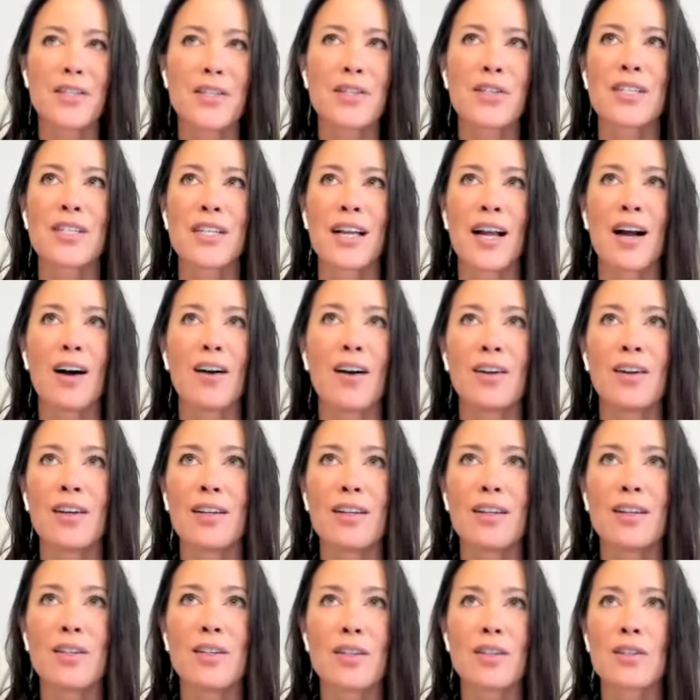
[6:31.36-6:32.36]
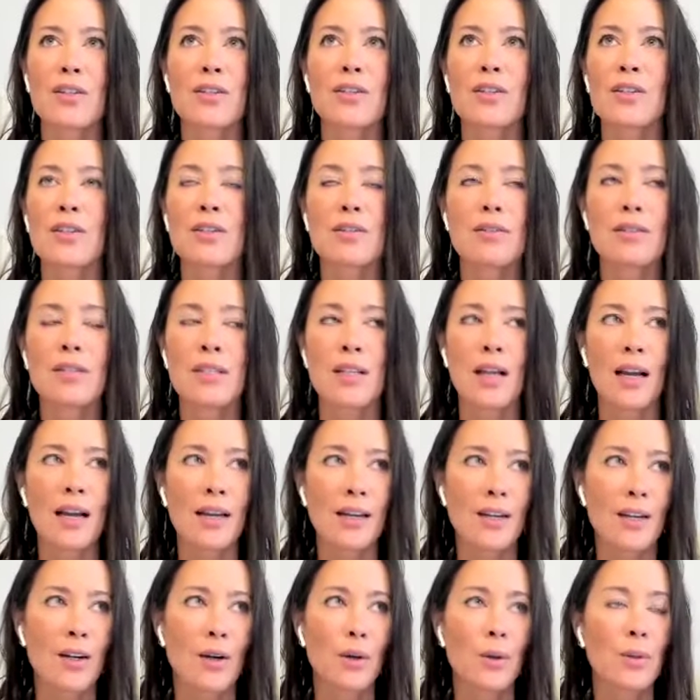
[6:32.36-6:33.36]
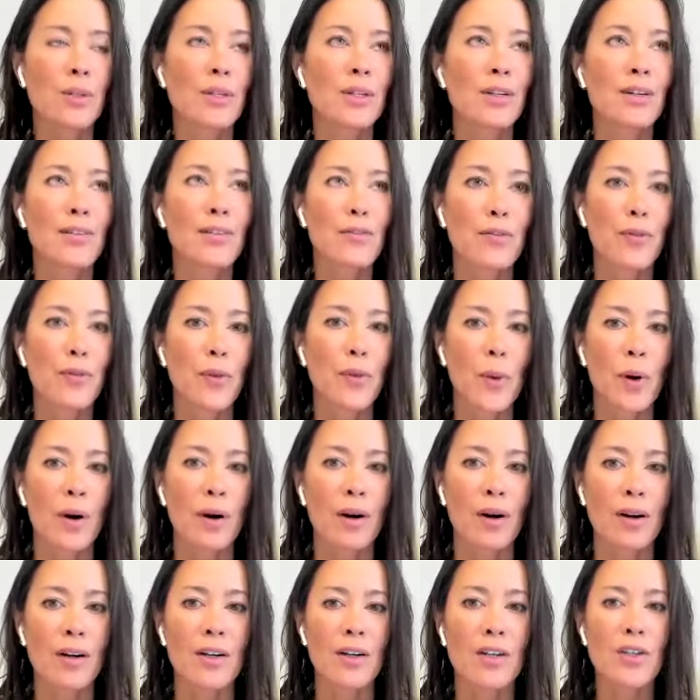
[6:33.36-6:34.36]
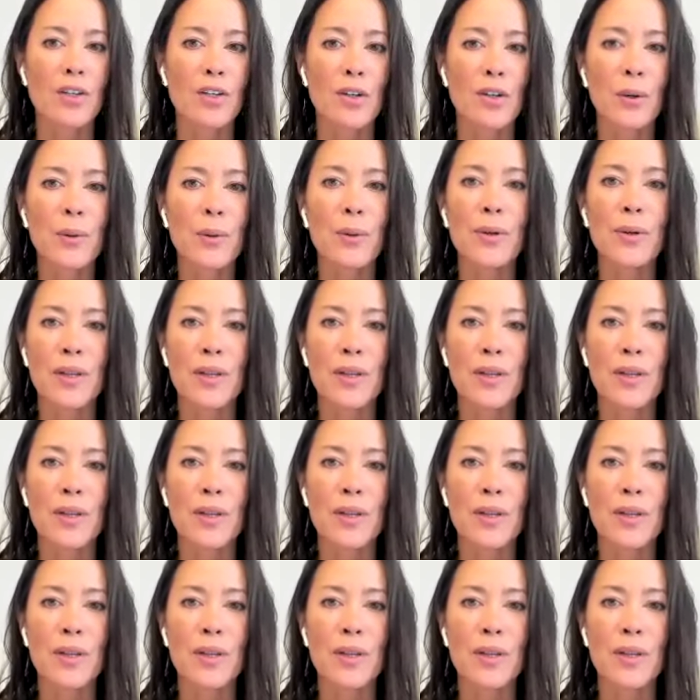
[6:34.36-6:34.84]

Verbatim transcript: interesting. On a side note, for 2